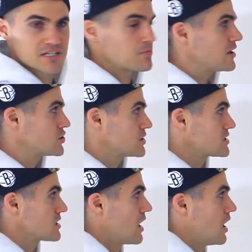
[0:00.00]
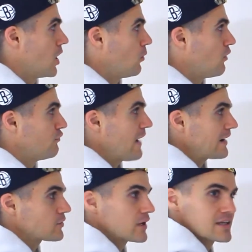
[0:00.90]
expressions, while
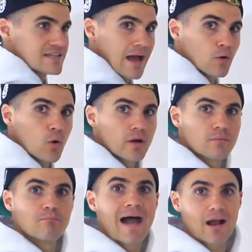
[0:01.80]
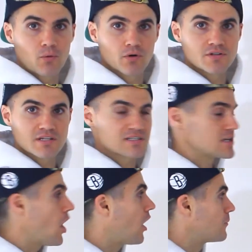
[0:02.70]
factoring is now going backwards. It's
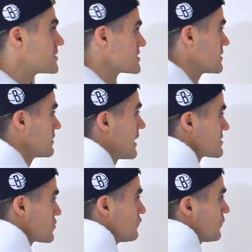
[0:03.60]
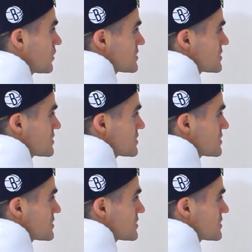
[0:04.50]
the opposite of that. So for